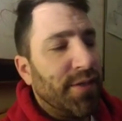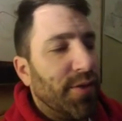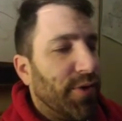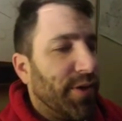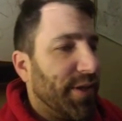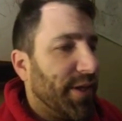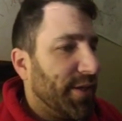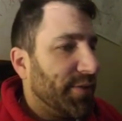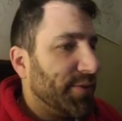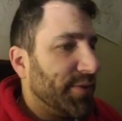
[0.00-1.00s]
around the
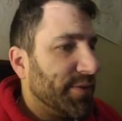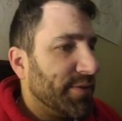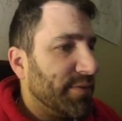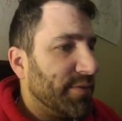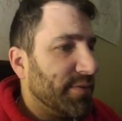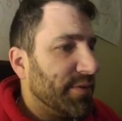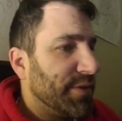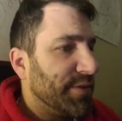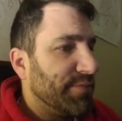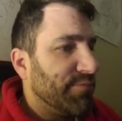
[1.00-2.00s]
house, and
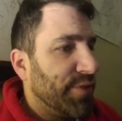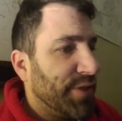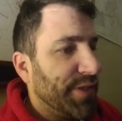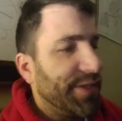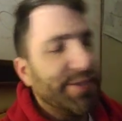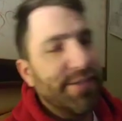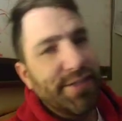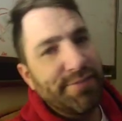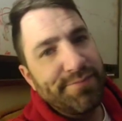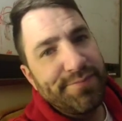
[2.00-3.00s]
just really
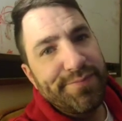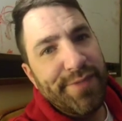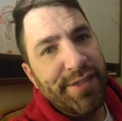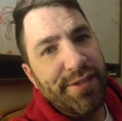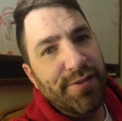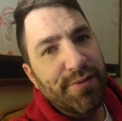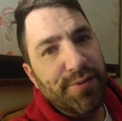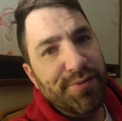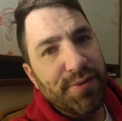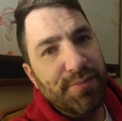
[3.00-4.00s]
anytime I need to throw
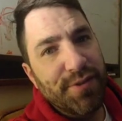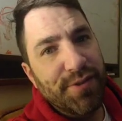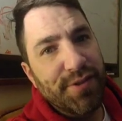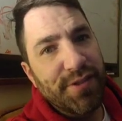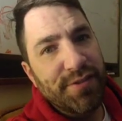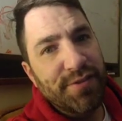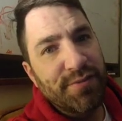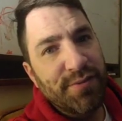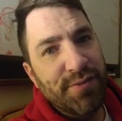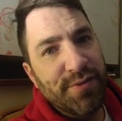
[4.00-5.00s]
something on, I just
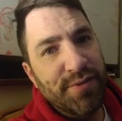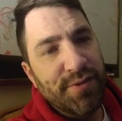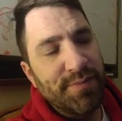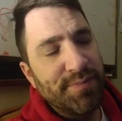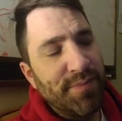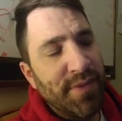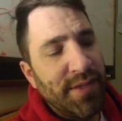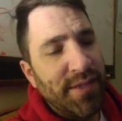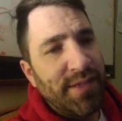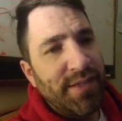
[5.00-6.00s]
throw this on.
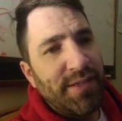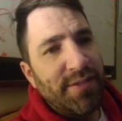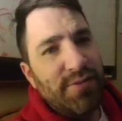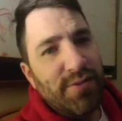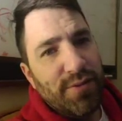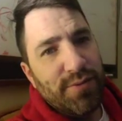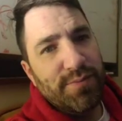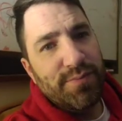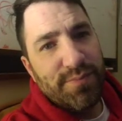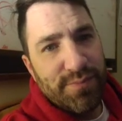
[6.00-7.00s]
So,
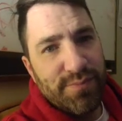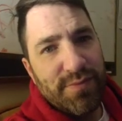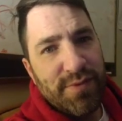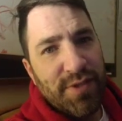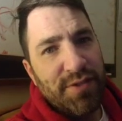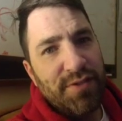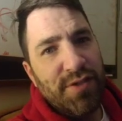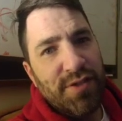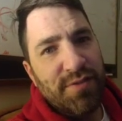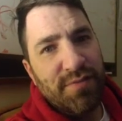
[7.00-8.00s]
done
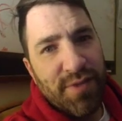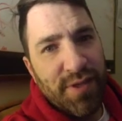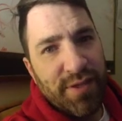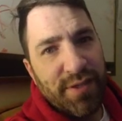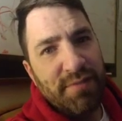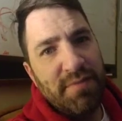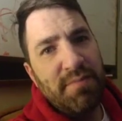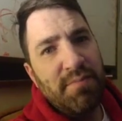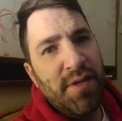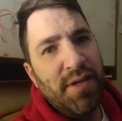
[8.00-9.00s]
justifying
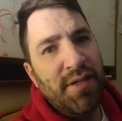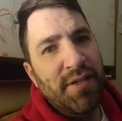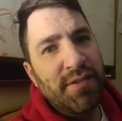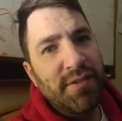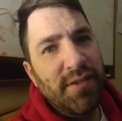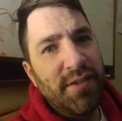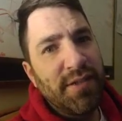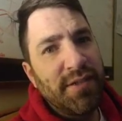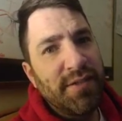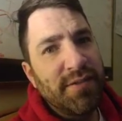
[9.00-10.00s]
my
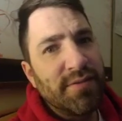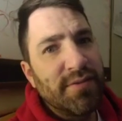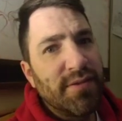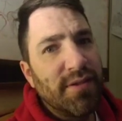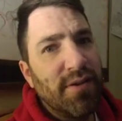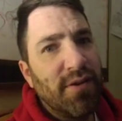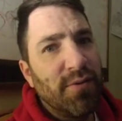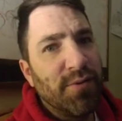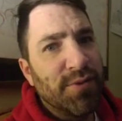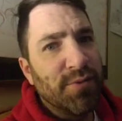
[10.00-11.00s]
uh,
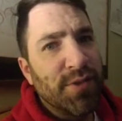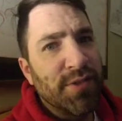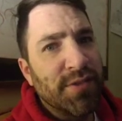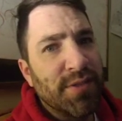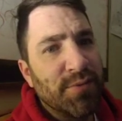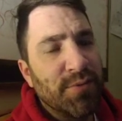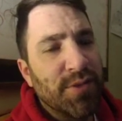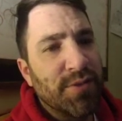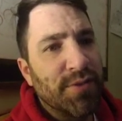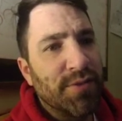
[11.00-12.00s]
always wearing the same
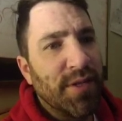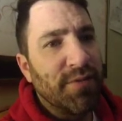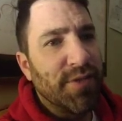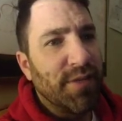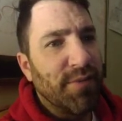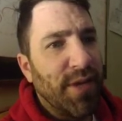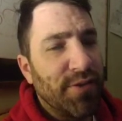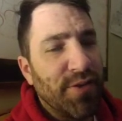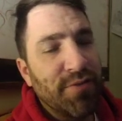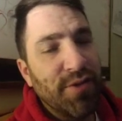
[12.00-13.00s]
sweatshirt every time. I do
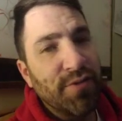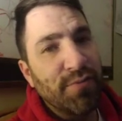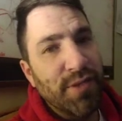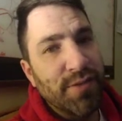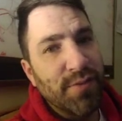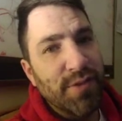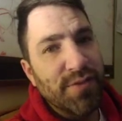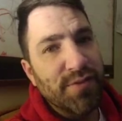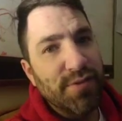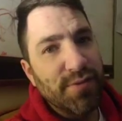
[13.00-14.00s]
have another red
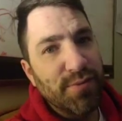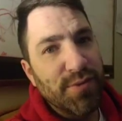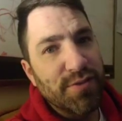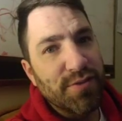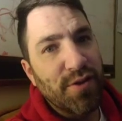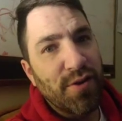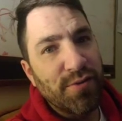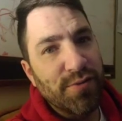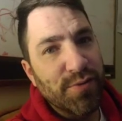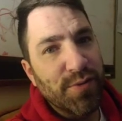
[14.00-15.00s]
sweatshirt too, which is a
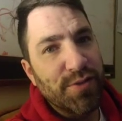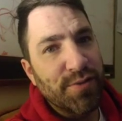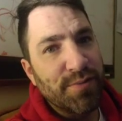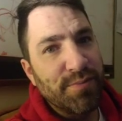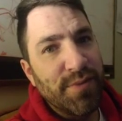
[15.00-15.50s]
Cardinal sweatshirt.